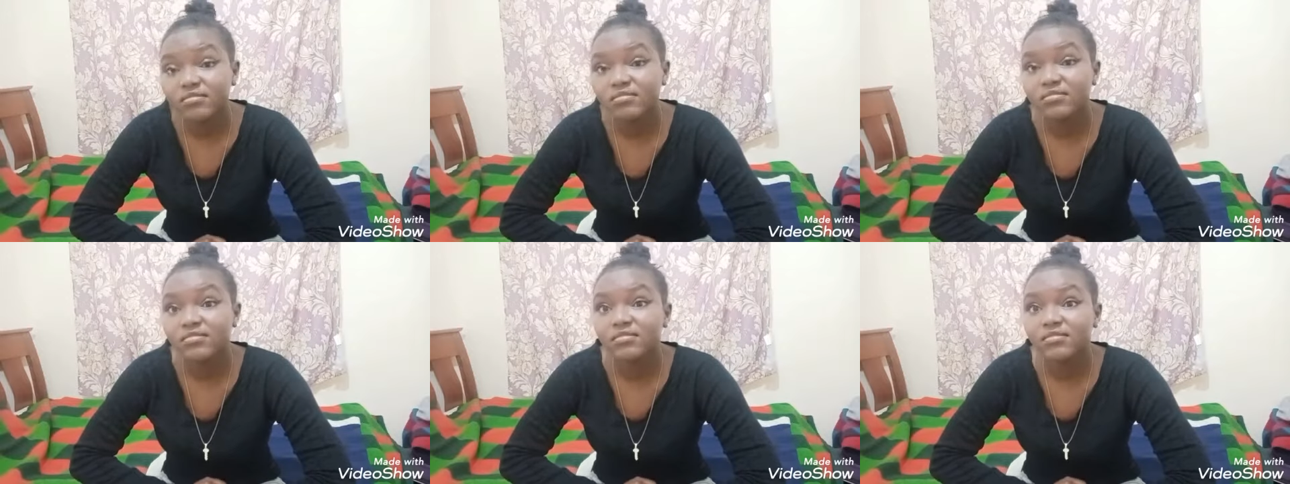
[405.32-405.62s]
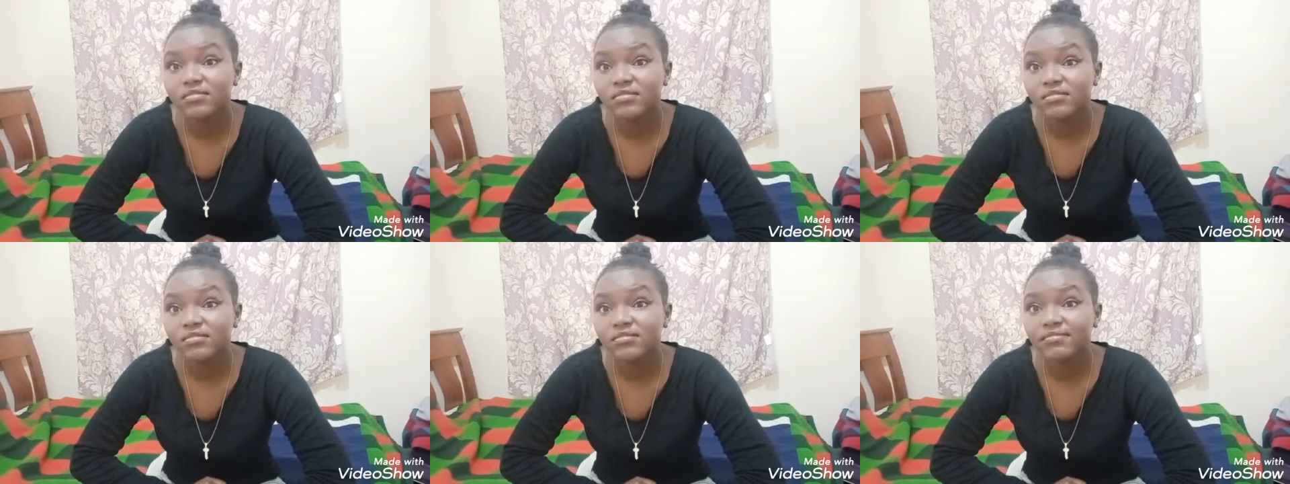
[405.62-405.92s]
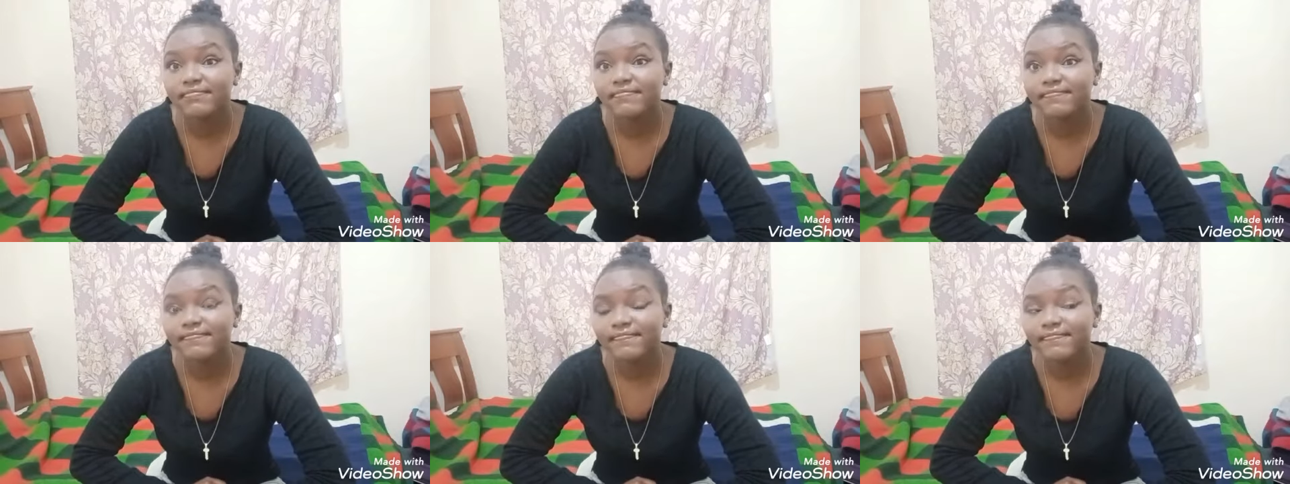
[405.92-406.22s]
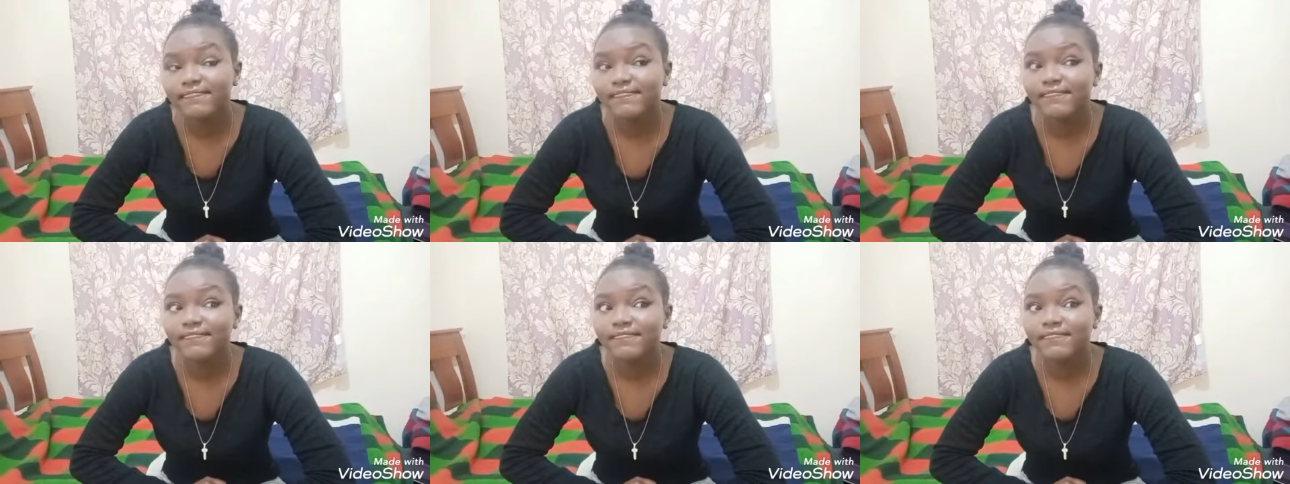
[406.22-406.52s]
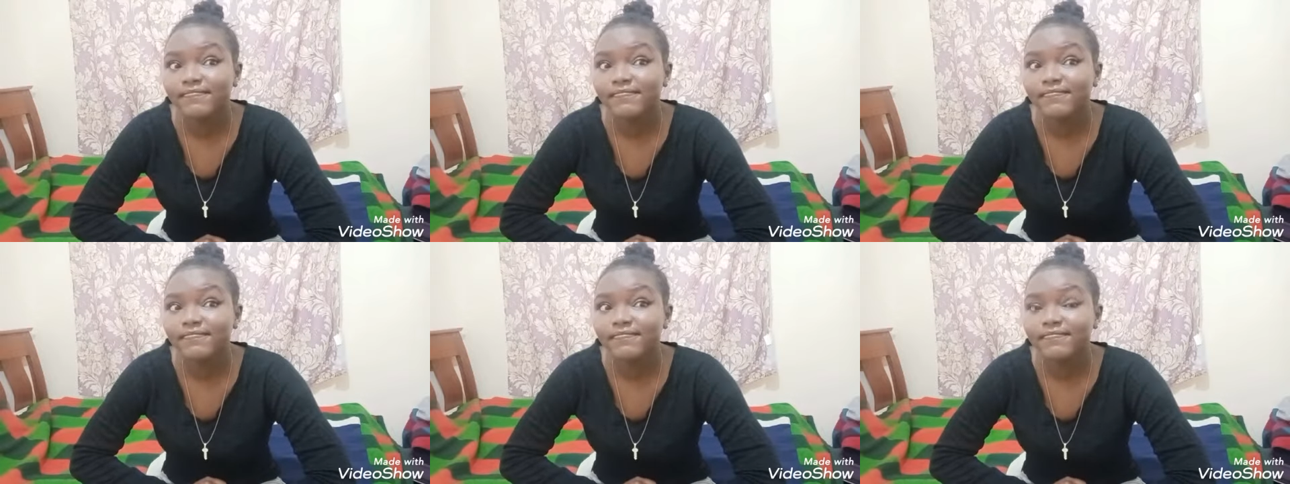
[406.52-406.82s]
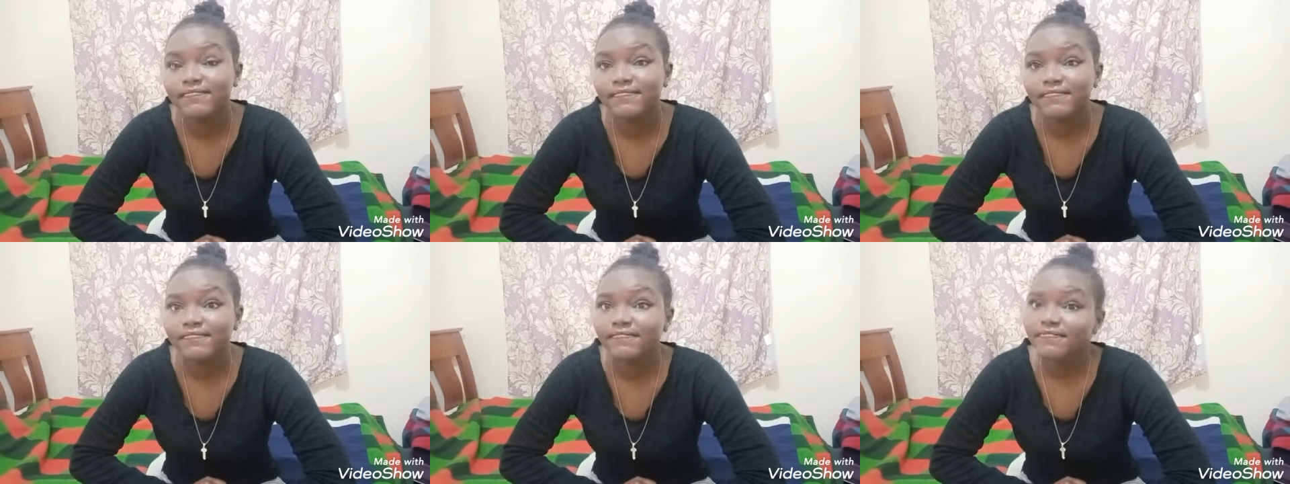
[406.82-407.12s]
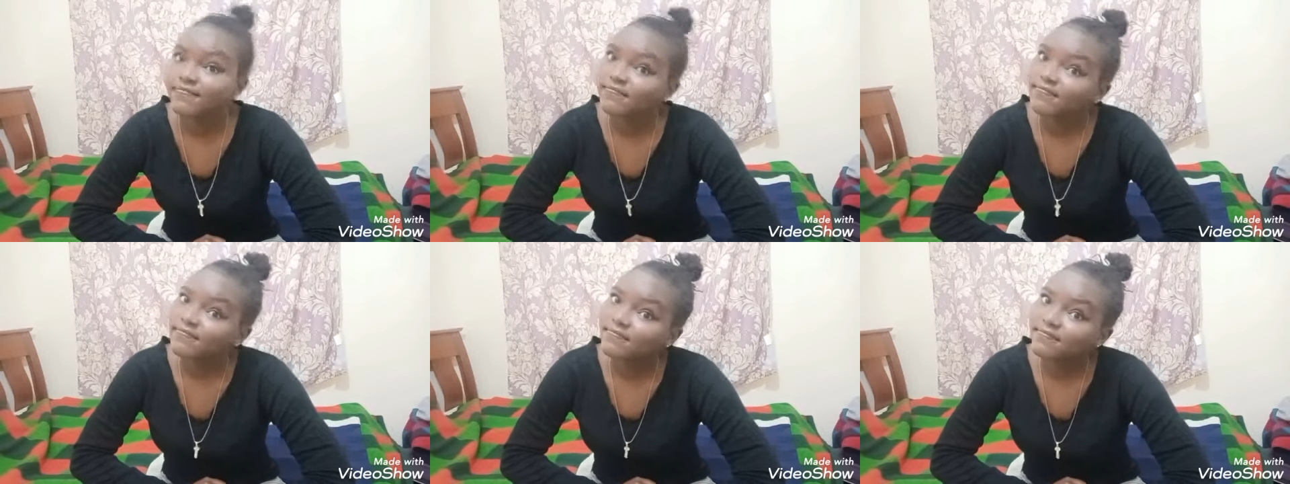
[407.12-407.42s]

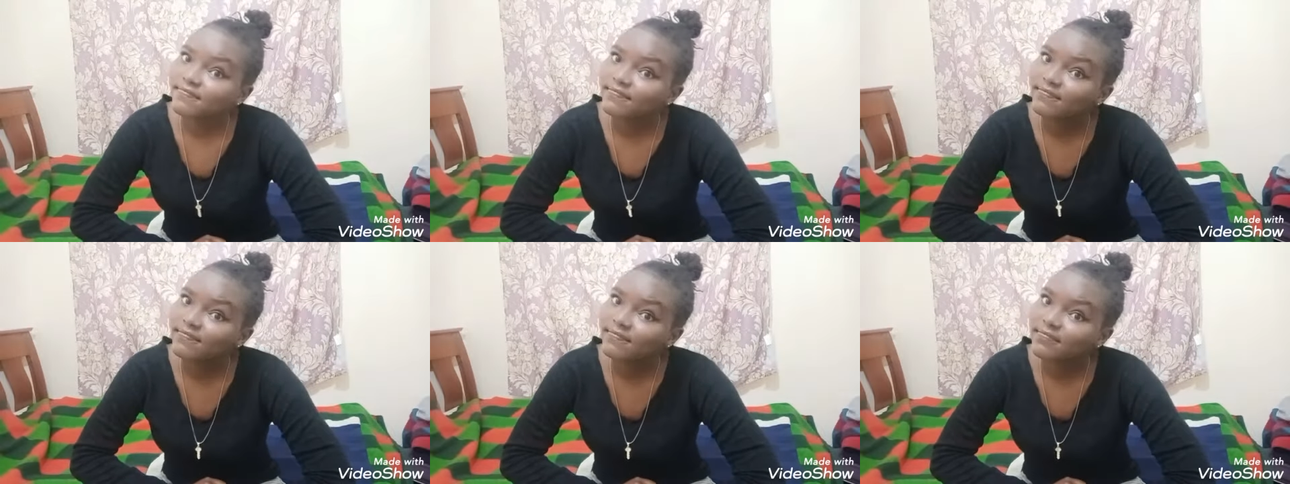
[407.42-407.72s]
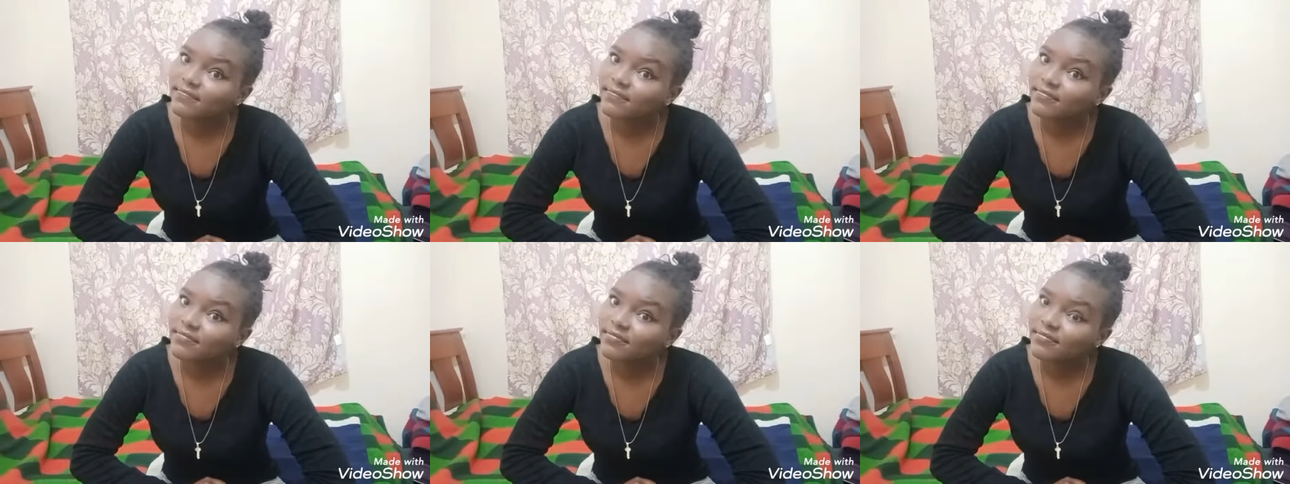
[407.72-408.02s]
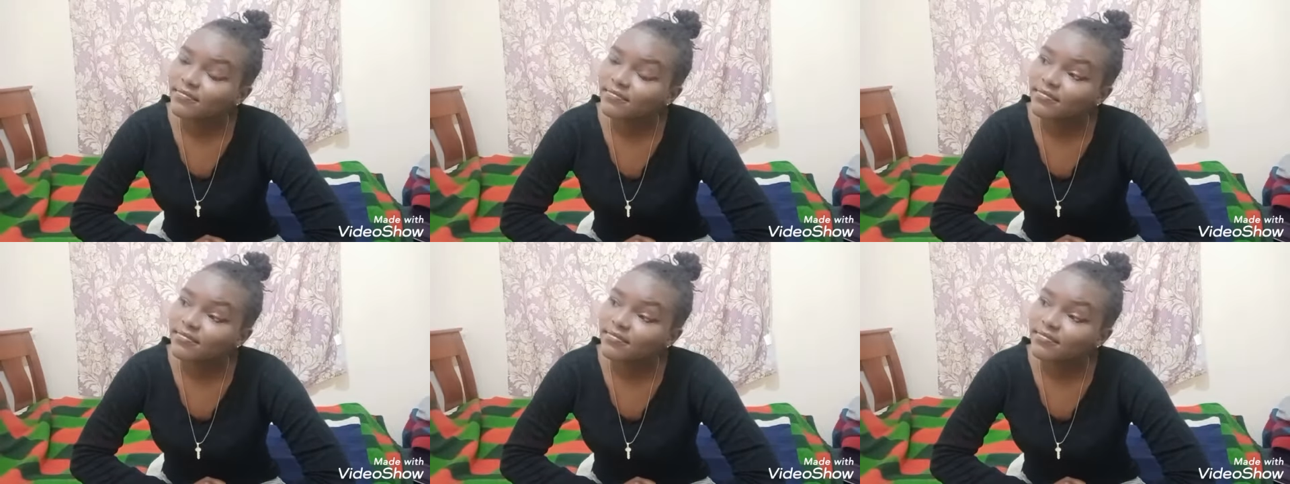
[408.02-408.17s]
Nothing is said.